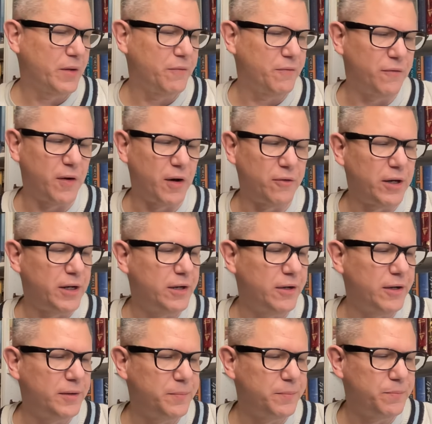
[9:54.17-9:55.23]
Very good.
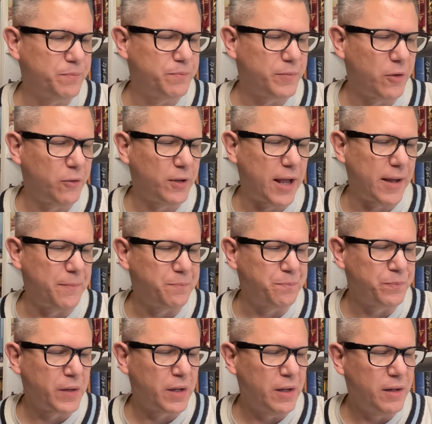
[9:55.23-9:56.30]
Okay.
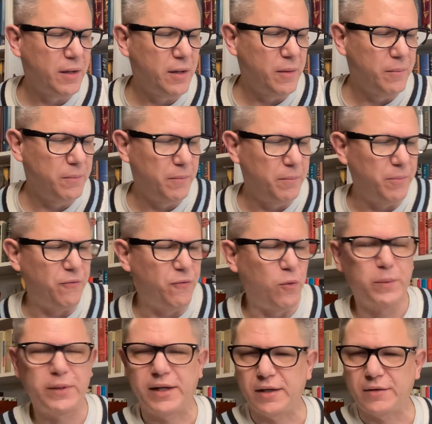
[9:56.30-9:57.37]
Before
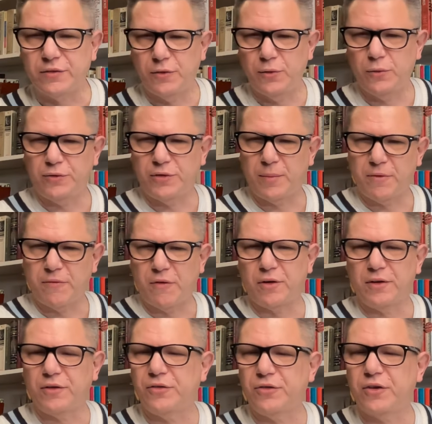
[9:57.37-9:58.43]
we get to some of our
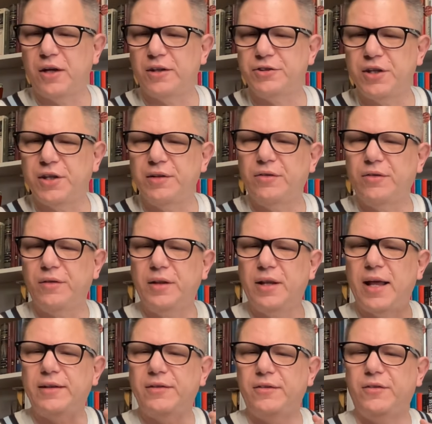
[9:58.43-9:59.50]
discussions,
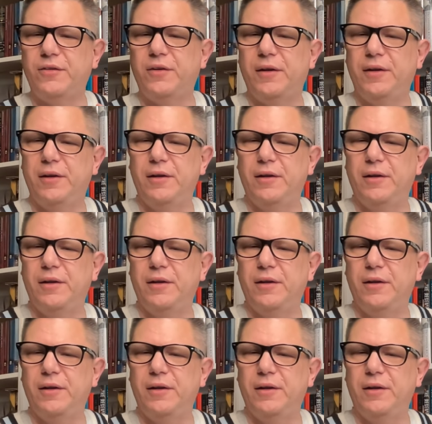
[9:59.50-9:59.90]
let's